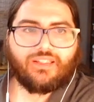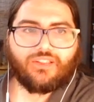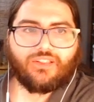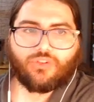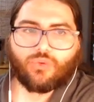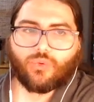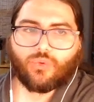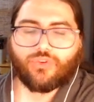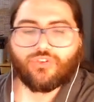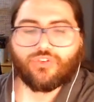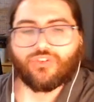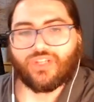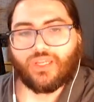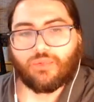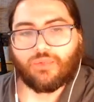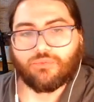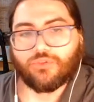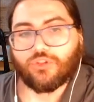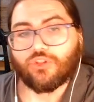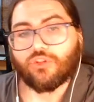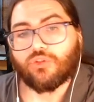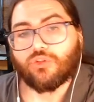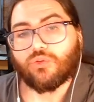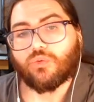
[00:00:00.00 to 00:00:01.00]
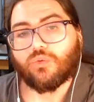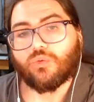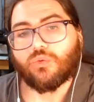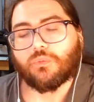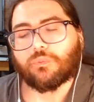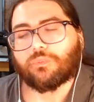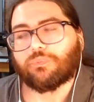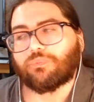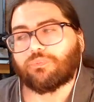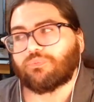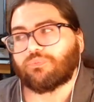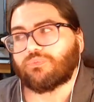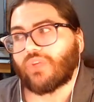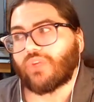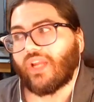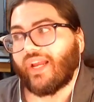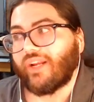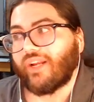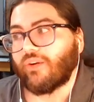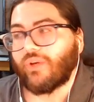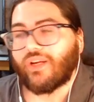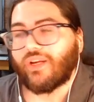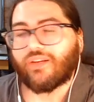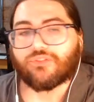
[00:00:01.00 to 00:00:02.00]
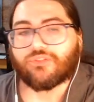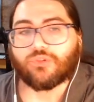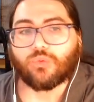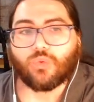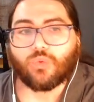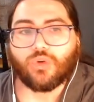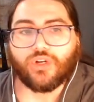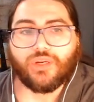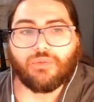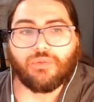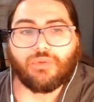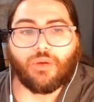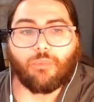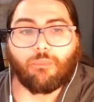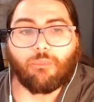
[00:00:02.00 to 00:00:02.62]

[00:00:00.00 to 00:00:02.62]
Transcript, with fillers: So in step 2, I don't have to worry about